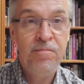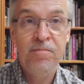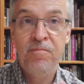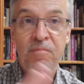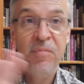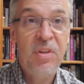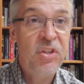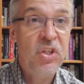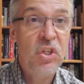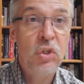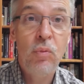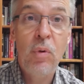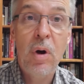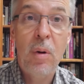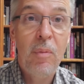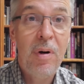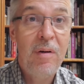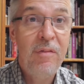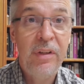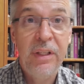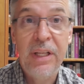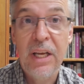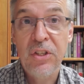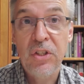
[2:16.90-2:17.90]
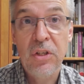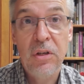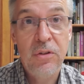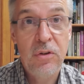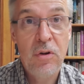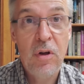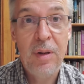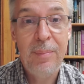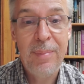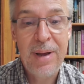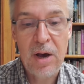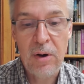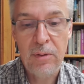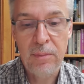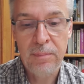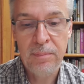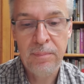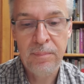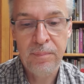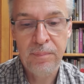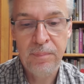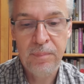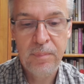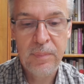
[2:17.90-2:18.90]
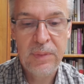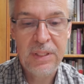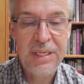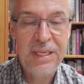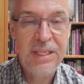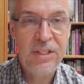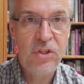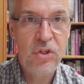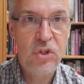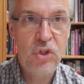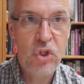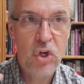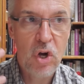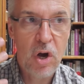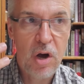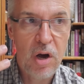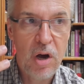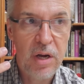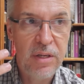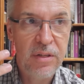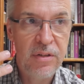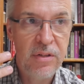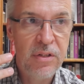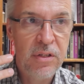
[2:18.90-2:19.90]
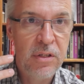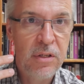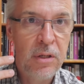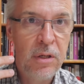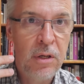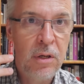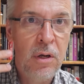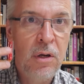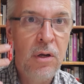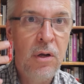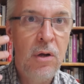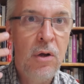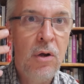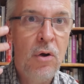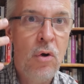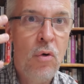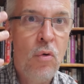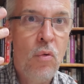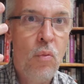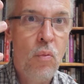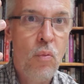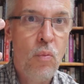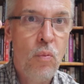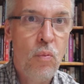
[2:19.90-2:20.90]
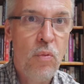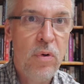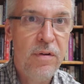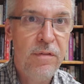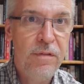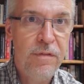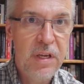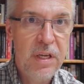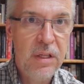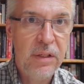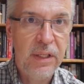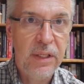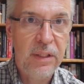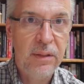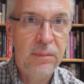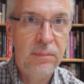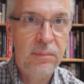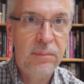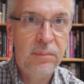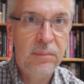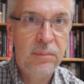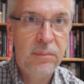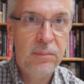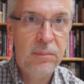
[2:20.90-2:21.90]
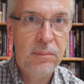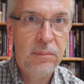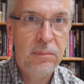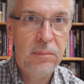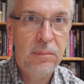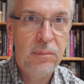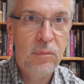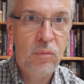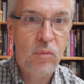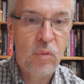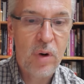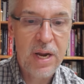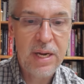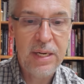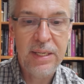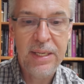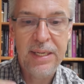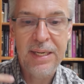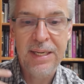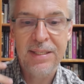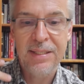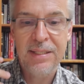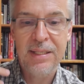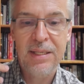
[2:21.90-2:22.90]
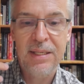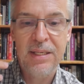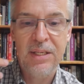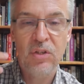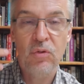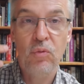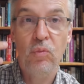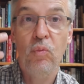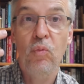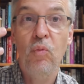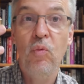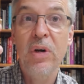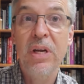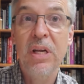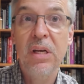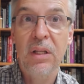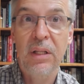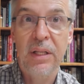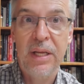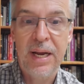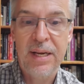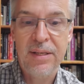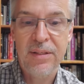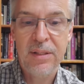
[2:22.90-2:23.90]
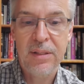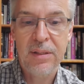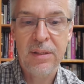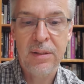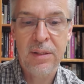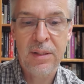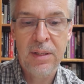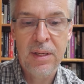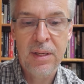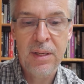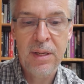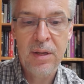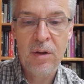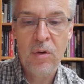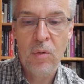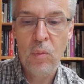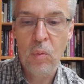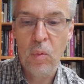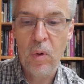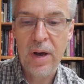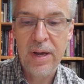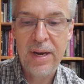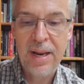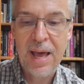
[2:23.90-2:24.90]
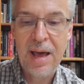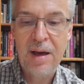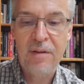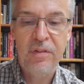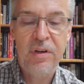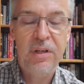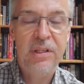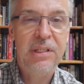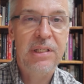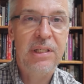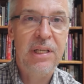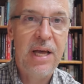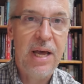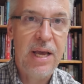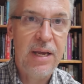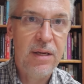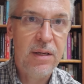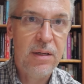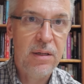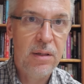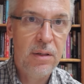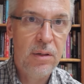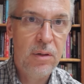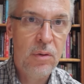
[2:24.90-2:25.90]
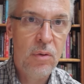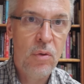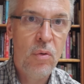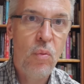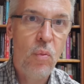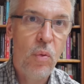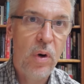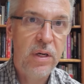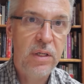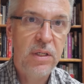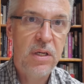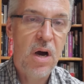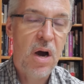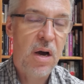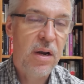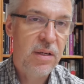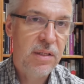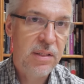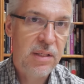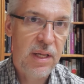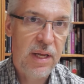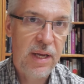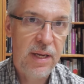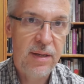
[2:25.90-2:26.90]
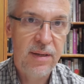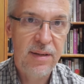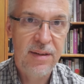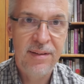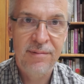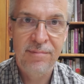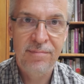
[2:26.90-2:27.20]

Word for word: This is what Revelation is all about. It's John's revealing, right? It's his realizing what heaven is like, what God is like.